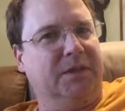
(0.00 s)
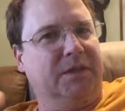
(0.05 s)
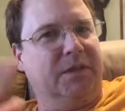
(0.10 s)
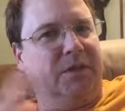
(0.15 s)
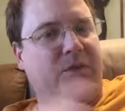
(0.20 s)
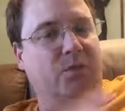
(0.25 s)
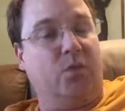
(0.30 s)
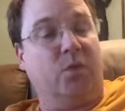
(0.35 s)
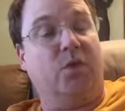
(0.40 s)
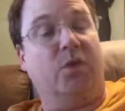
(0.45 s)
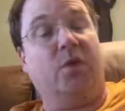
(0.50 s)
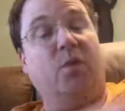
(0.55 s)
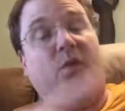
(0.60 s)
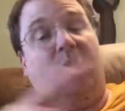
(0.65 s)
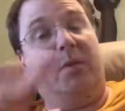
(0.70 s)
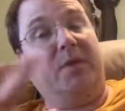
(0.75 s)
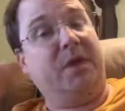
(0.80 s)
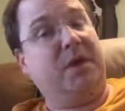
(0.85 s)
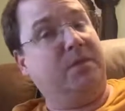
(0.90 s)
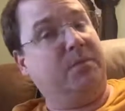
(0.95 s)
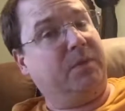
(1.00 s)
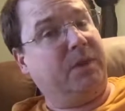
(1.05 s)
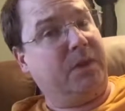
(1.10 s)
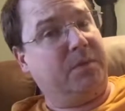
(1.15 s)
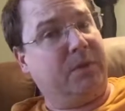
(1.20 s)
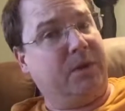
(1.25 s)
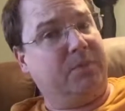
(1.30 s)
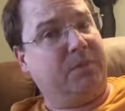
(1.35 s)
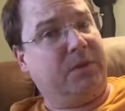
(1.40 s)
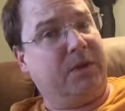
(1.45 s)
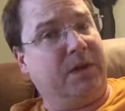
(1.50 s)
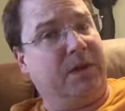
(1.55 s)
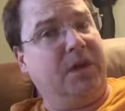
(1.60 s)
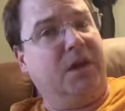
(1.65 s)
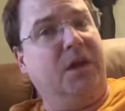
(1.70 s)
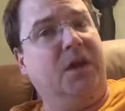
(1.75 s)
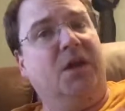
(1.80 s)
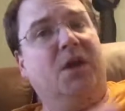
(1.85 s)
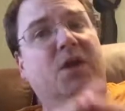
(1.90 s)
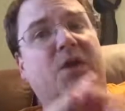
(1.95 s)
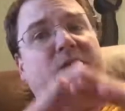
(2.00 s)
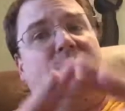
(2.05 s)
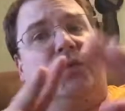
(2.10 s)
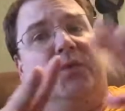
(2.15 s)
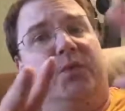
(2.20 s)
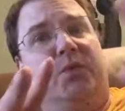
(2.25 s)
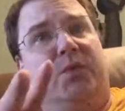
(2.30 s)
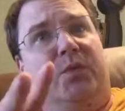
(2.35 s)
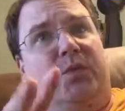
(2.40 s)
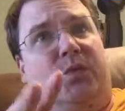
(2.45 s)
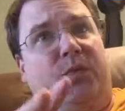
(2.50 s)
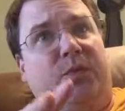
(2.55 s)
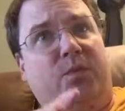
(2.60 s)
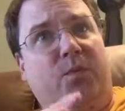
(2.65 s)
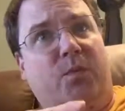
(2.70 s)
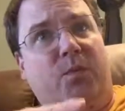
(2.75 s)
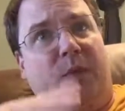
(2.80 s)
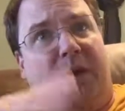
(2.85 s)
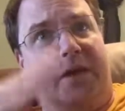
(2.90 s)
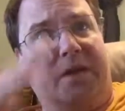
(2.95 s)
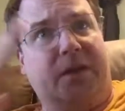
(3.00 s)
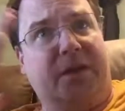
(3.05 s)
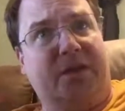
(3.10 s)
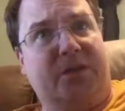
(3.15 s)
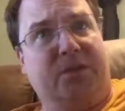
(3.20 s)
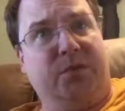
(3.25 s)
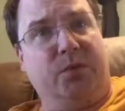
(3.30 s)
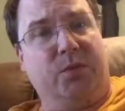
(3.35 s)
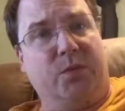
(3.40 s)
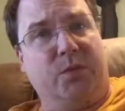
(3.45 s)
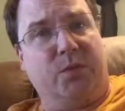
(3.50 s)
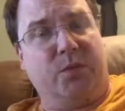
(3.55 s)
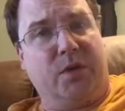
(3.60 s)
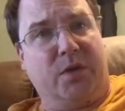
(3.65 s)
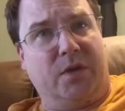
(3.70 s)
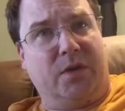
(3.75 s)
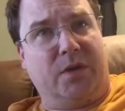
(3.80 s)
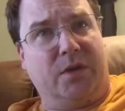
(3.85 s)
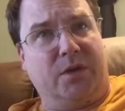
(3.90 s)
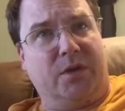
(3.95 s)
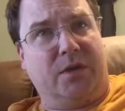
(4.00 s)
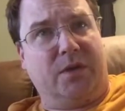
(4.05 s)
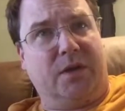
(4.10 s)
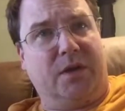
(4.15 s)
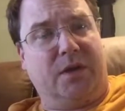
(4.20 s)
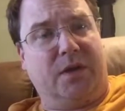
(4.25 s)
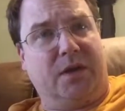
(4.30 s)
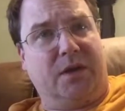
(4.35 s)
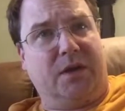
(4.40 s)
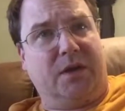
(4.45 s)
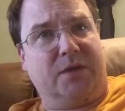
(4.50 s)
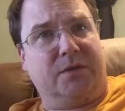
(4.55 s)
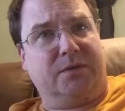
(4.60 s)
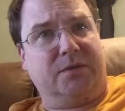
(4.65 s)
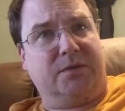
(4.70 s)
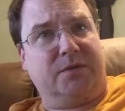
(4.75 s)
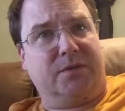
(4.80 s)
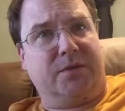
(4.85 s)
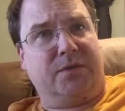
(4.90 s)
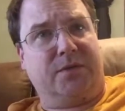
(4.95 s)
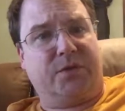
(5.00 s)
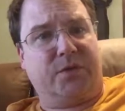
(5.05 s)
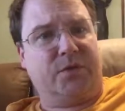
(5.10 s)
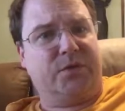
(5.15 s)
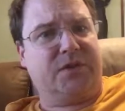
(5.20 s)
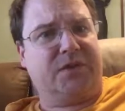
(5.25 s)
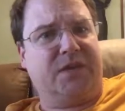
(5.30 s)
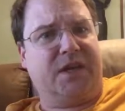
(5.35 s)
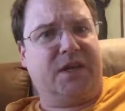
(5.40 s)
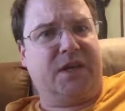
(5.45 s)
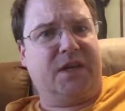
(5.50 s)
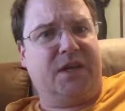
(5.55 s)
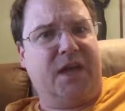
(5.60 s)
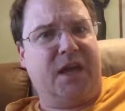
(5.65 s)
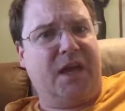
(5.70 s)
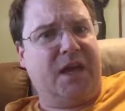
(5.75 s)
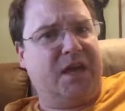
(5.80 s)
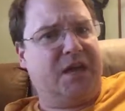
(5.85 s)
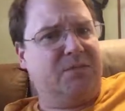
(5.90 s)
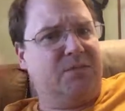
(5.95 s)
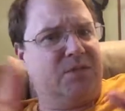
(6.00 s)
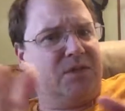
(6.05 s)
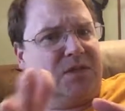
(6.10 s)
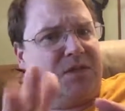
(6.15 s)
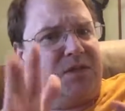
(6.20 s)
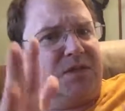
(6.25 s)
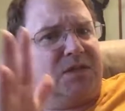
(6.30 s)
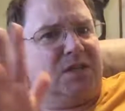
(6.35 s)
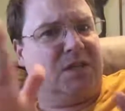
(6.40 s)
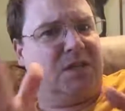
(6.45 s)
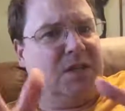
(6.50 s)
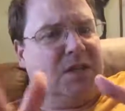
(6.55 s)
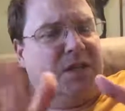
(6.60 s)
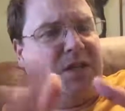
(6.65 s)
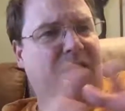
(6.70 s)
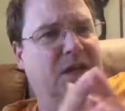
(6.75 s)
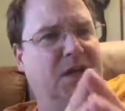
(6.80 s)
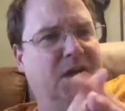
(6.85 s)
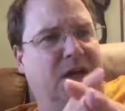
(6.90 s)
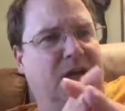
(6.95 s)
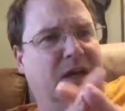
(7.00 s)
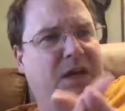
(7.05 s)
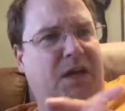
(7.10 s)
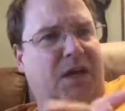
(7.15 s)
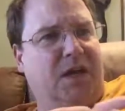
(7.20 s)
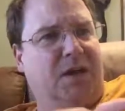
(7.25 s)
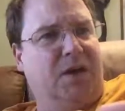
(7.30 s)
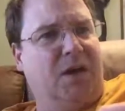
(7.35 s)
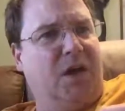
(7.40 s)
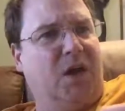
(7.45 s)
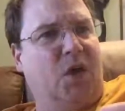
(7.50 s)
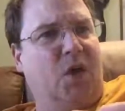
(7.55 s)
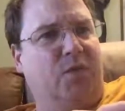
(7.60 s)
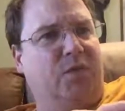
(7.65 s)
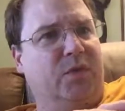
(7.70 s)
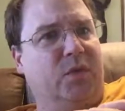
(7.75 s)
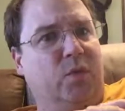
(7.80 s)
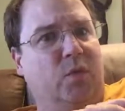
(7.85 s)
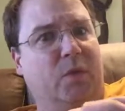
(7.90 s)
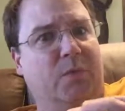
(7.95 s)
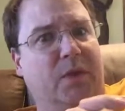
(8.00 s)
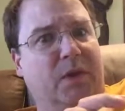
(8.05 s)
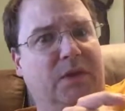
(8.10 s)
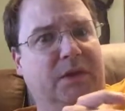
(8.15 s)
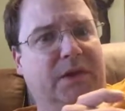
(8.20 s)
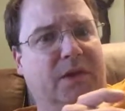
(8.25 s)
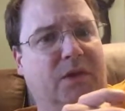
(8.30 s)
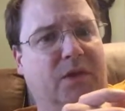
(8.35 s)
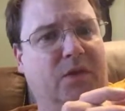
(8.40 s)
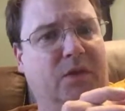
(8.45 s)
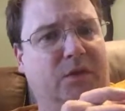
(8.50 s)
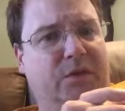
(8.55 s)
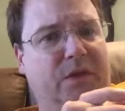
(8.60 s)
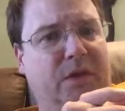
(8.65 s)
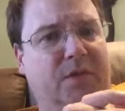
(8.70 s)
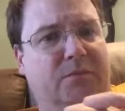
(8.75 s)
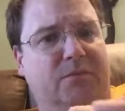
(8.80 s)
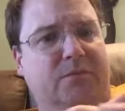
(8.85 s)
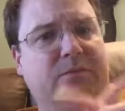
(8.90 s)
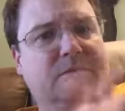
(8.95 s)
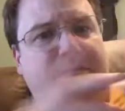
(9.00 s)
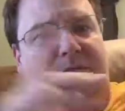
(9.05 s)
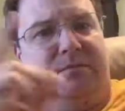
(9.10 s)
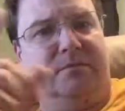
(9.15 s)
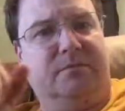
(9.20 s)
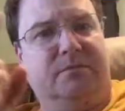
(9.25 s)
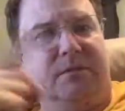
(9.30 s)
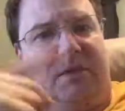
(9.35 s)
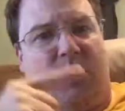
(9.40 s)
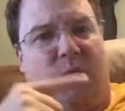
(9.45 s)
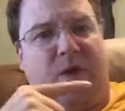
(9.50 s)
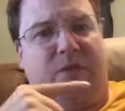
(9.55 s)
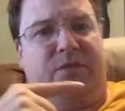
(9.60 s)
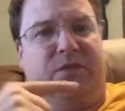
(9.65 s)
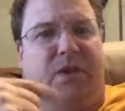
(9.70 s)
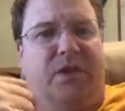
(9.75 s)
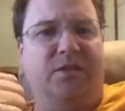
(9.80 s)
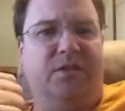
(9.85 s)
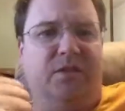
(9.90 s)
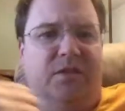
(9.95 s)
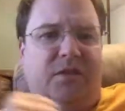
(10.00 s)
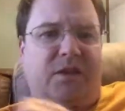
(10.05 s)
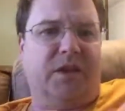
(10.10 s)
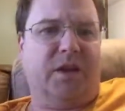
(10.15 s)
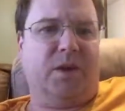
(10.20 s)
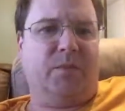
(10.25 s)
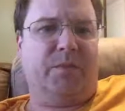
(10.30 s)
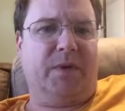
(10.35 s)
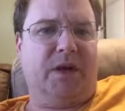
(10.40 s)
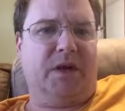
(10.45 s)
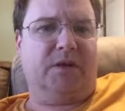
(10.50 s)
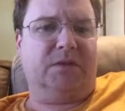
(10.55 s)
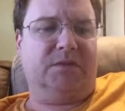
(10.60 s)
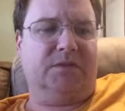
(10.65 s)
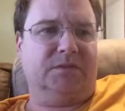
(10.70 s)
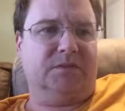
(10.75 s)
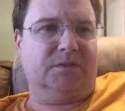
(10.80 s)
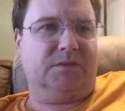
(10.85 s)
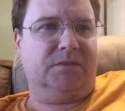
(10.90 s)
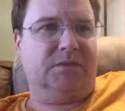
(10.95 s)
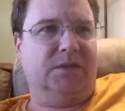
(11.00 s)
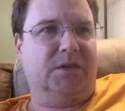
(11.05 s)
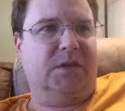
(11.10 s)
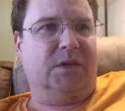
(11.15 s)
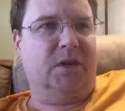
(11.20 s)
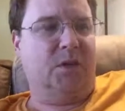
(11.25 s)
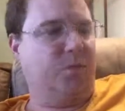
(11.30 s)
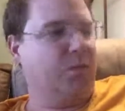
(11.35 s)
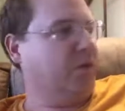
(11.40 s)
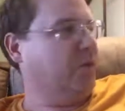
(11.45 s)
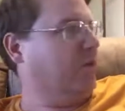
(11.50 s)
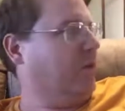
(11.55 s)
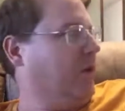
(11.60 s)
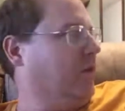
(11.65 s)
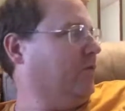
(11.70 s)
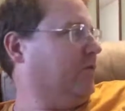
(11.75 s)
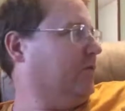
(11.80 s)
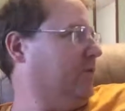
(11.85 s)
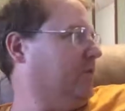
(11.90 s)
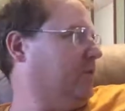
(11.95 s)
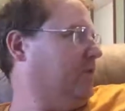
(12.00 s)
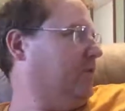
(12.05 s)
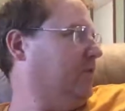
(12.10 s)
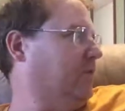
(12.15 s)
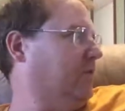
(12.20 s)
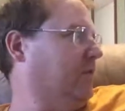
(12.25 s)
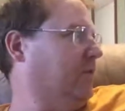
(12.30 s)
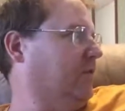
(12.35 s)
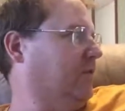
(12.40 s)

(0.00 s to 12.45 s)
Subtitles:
there won't be any play-by-play through Monday through Thursday games. Hopefully we'll be able to get all those up. My wife Stacy's going to help out and help reroute some of these things.